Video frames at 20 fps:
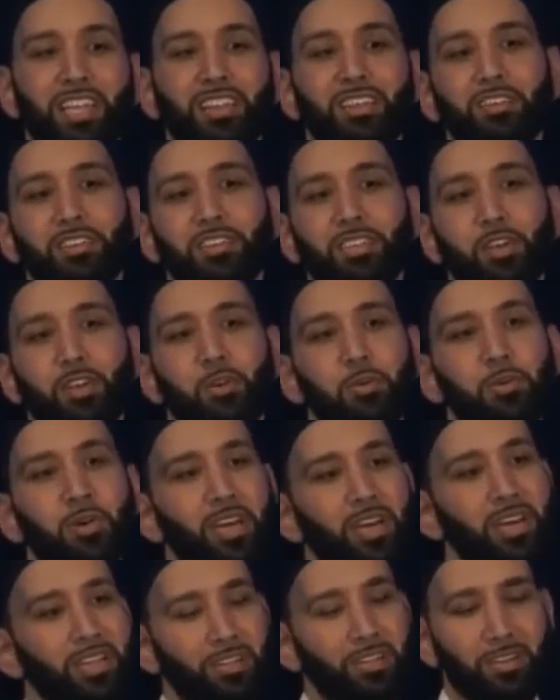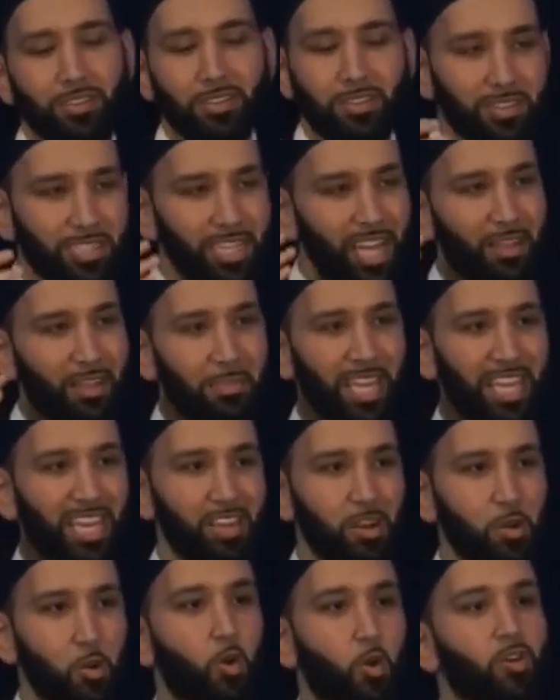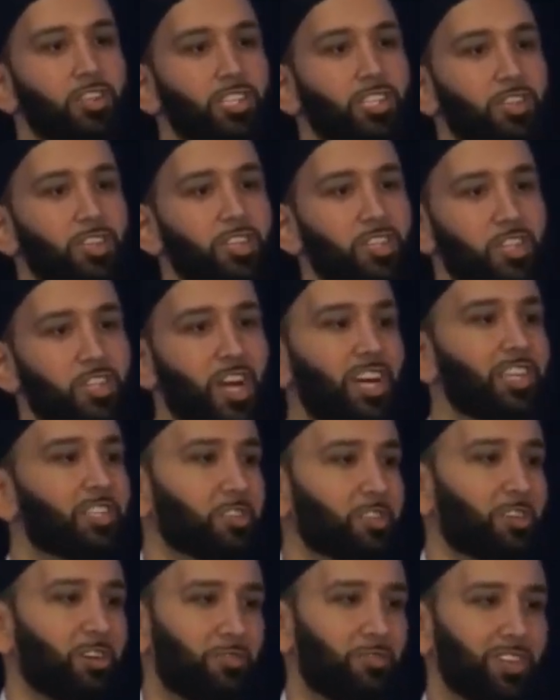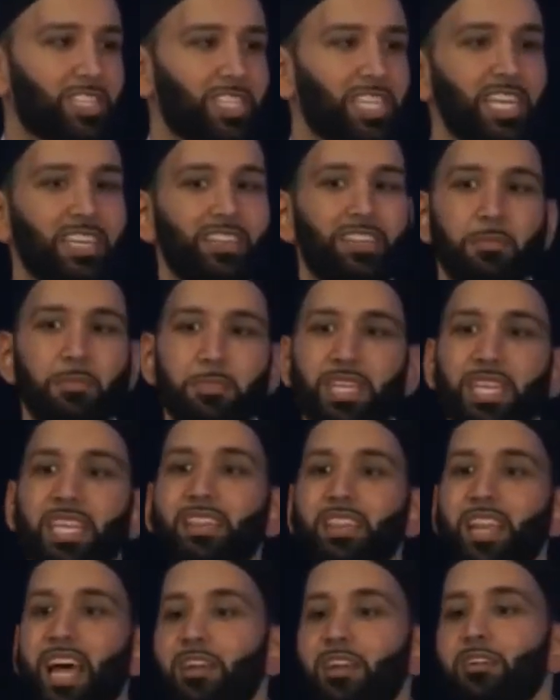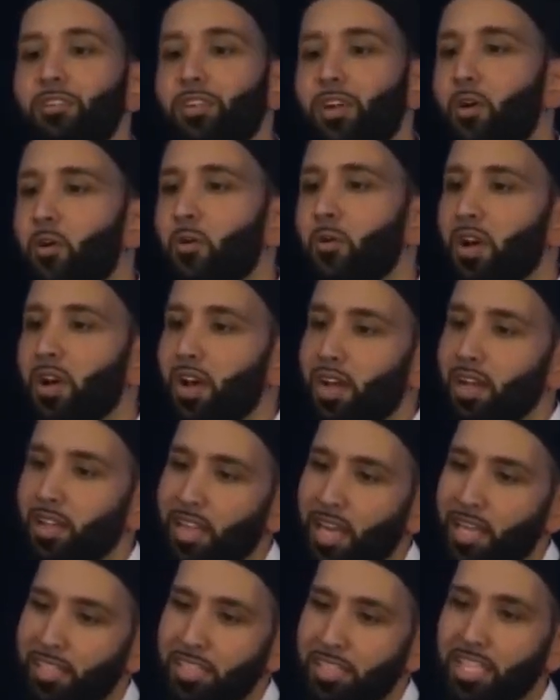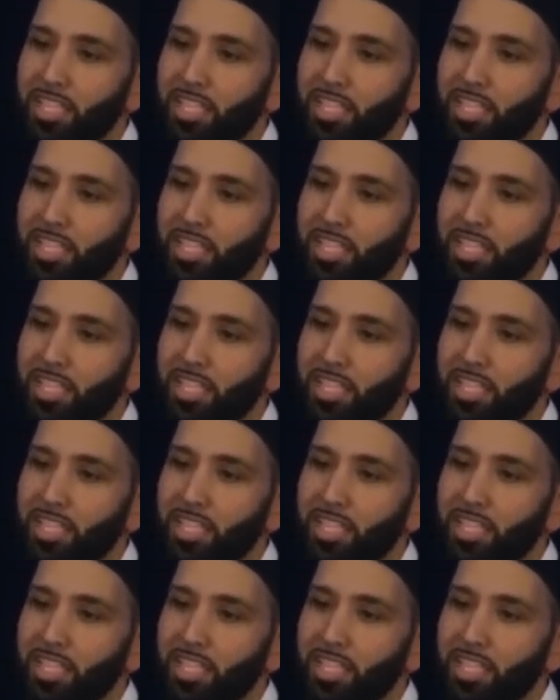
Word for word: and there is no, there, there's not going to be any noise or exhaustion or fatigue there. Meaning let her know that